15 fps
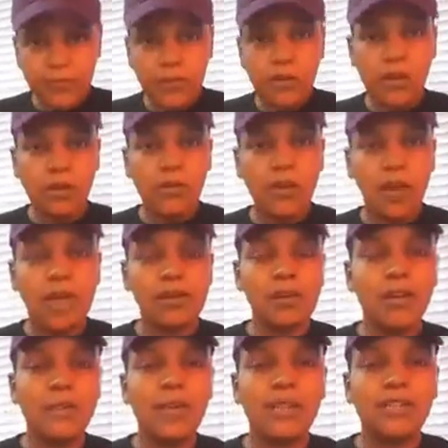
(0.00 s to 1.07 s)
you know, I'll
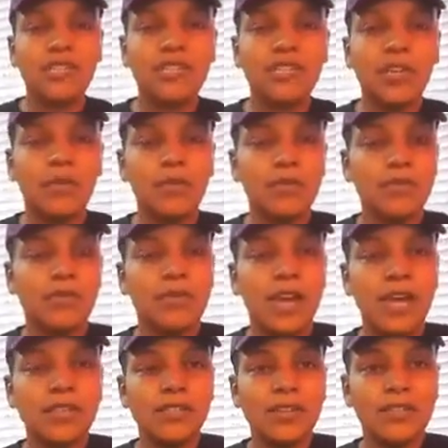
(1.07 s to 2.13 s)
come back and share with you
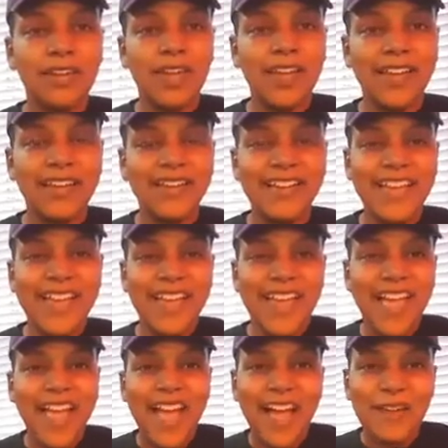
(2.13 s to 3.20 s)
guys, okay?
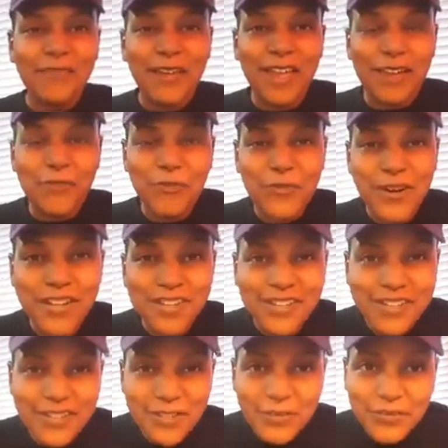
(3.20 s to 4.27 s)
Have a
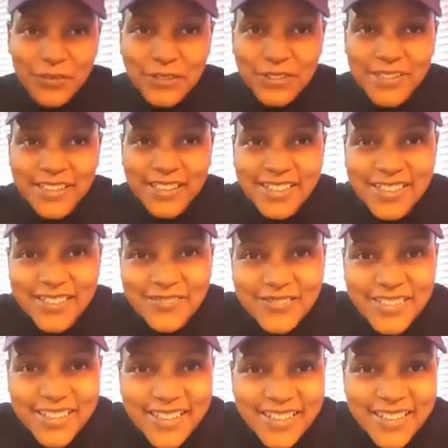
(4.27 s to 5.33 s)
wonderful
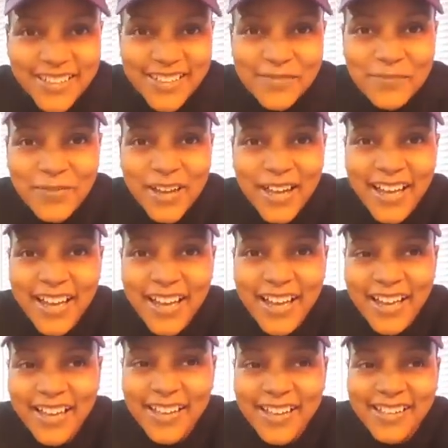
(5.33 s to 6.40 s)
evening.
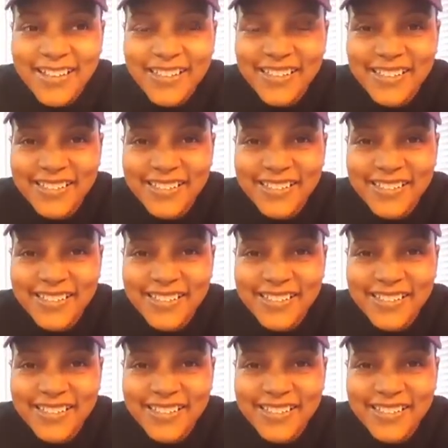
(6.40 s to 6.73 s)
Bye.